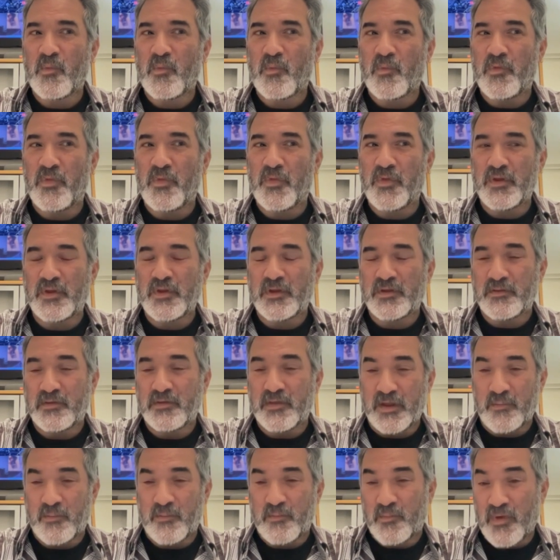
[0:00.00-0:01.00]
the
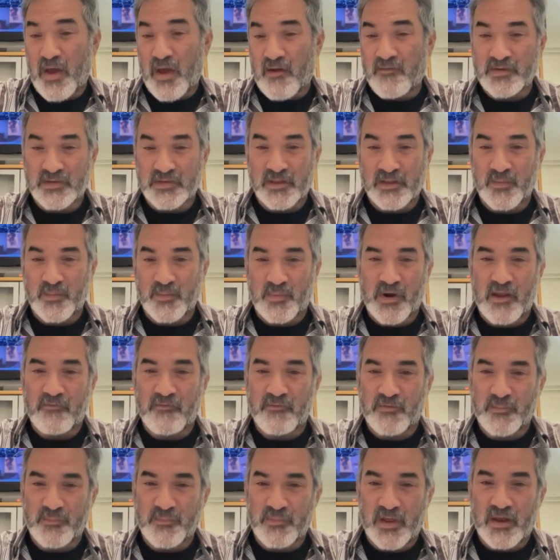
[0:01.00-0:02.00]
obviously the break
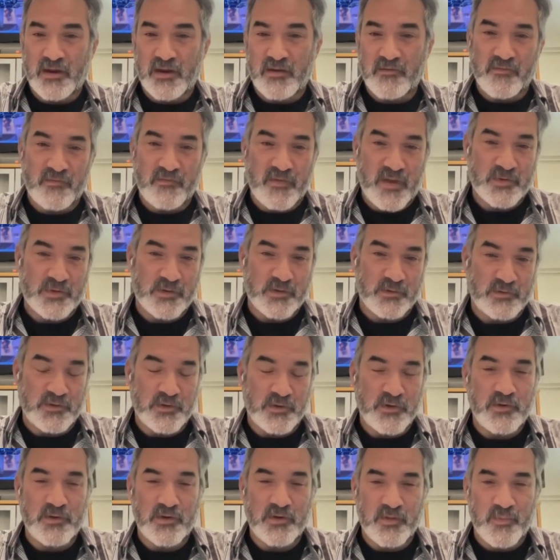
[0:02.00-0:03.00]
from the end of episode
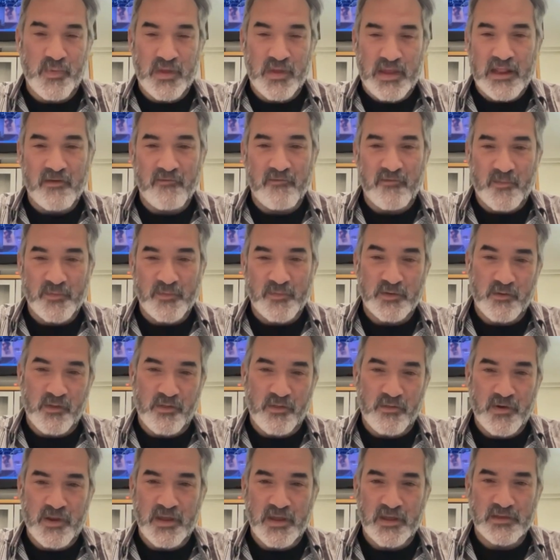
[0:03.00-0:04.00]
two to the beginning of episode
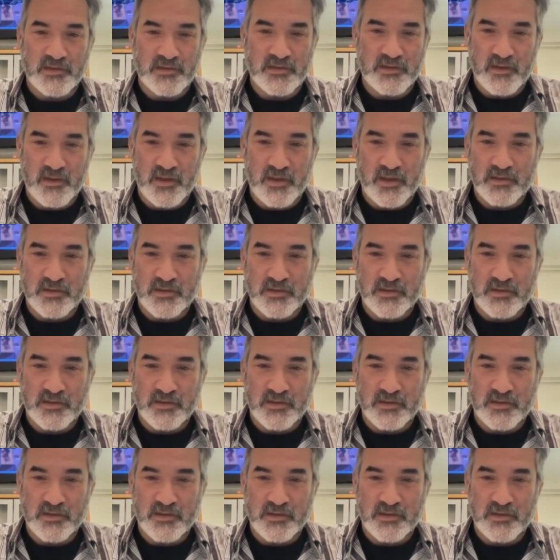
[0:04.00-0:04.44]
three is